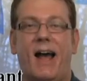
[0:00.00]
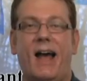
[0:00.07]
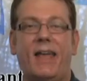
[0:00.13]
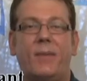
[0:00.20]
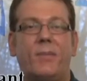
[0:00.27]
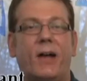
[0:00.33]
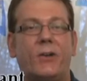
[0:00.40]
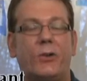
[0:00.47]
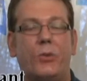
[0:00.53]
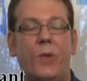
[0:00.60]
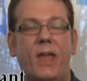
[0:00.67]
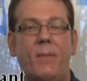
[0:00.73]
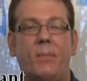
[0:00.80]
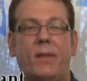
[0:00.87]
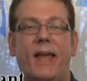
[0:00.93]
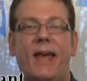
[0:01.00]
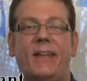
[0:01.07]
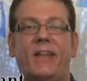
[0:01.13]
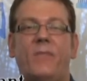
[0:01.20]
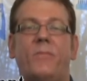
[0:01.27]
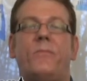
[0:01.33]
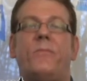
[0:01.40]
Hi, I'm Dr. Ray
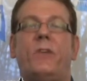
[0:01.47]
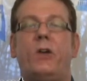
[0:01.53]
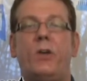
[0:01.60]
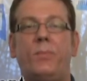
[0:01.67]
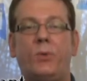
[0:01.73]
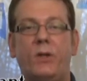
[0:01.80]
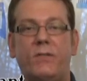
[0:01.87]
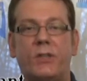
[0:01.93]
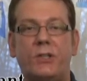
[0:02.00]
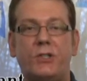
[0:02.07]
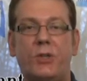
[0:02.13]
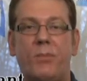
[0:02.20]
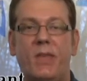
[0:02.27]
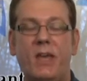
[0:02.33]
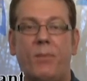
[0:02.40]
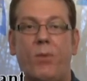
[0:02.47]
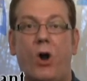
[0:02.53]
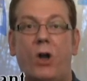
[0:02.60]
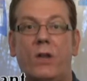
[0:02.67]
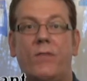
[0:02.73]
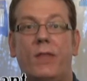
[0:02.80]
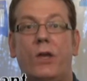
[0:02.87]
Plant. I'm very privileged to be a
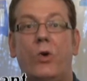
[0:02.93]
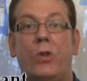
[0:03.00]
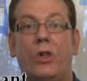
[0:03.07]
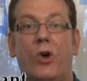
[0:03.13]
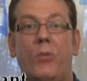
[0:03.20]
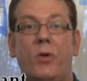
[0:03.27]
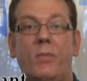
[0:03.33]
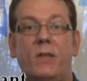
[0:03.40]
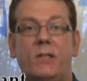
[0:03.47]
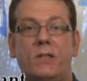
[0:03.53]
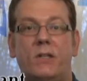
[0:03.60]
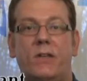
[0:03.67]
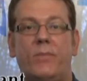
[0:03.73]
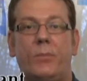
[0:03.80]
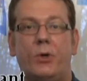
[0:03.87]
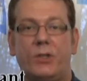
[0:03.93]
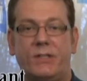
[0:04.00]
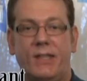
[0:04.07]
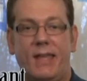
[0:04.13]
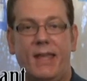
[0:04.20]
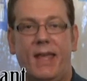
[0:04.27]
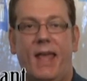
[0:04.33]
part of the Oklahoma Mission of
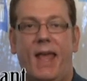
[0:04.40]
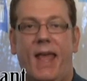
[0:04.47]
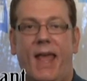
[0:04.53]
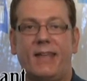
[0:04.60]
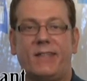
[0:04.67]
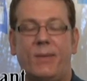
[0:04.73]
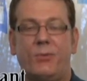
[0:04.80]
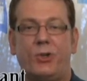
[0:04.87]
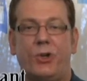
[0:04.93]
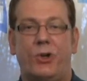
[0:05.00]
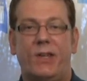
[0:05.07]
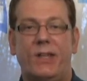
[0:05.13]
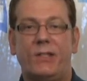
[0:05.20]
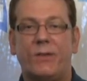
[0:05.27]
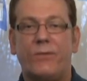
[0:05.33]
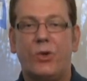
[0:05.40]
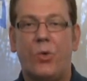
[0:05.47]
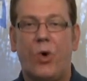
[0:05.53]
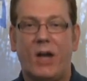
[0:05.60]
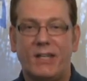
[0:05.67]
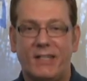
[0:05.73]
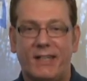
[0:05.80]
Mercy, as I'm sure each of you
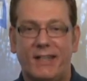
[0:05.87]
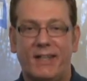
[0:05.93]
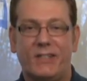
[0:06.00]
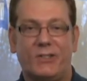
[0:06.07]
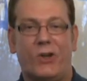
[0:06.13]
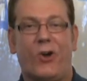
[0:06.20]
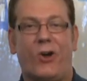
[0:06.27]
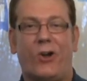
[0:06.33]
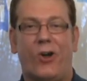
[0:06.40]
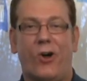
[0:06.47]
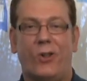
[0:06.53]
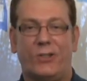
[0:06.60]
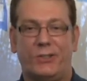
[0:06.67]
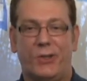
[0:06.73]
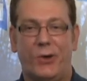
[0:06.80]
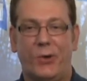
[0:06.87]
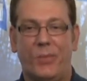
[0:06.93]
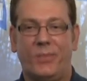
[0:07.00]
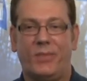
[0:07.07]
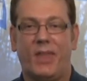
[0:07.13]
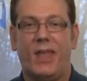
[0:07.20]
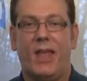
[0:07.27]
watching this are
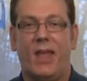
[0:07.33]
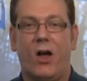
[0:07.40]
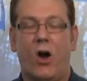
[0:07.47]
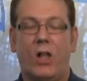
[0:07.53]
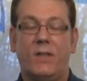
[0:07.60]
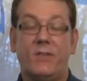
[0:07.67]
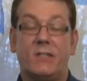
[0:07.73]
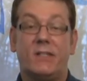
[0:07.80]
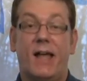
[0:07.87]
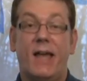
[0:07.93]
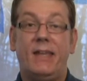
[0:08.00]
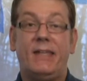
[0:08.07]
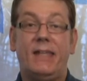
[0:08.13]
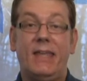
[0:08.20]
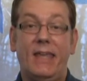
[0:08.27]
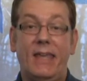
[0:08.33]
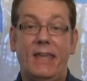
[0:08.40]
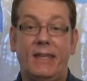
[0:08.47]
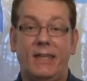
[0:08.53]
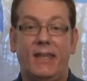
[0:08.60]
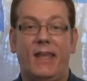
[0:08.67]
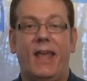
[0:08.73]
also. All of us like to
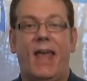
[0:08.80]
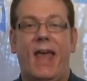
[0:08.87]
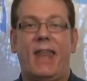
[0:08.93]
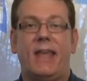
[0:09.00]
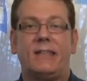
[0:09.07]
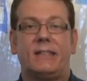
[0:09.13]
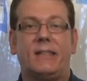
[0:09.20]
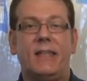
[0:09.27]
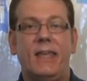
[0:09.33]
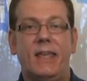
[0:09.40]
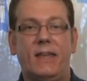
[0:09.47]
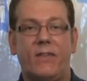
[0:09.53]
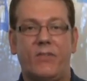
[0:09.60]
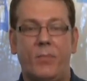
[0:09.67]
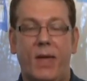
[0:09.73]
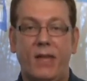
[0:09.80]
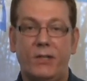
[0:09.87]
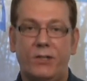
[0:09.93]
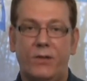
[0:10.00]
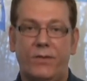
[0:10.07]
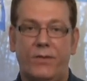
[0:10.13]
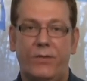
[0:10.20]
eat, and as lead of
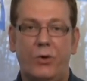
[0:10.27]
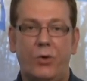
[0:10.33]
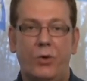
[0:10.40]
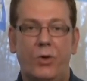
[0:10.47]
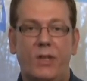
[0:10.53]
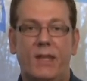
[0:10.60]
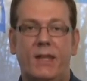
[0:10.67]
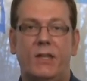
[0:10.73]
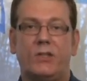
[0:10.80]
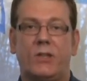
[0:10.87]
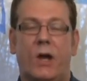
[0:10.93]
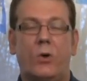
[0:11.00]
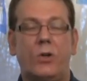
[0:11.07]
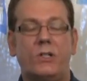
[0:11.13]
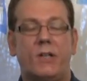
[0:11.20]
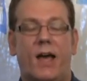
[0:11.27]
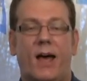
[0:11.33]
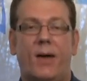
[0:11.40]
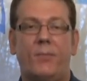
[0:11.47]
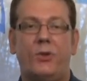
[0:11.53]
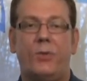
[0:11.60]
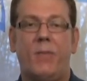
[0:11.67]
patient food, it is our
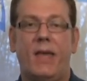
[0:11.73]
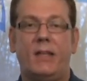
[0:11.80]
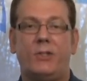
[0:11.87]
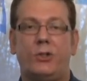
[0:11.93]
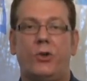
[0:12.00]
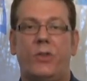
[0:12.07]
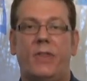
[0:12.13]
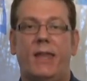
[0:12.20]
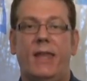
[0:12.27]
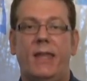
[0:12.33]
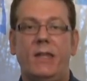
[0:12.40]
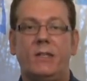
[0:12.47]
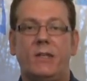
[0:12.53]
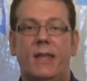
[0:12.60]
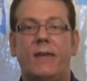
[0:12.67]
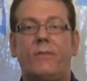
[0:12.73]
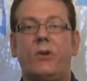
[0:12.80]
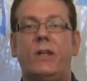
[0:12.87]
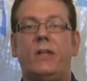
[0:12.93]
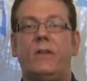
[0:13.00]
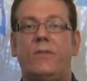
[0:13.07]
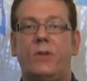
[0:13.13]
job to make sure that each and
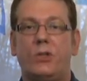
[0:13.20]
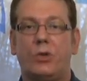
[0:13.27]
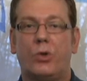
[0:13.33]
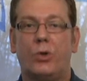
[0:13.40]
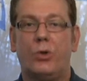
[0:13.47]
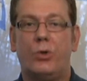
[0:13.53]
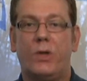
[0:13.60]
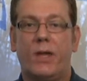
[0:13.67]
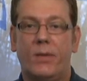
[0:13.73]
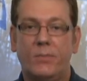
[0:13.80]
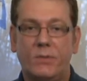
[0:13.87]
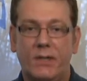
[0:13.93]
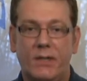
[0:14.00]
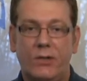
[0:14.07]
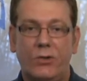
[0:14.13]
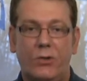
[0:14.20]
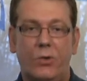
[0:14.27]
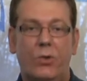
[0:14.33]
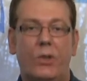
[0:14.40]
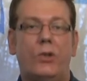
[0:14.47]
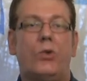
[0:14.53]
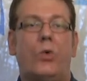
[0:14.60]
every individual who comes
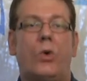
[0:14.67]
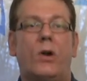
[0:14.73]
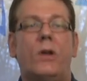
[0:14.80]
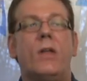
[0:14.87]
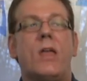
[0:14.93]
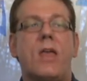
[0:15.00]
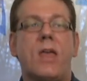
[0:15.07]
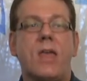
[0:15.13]
into the door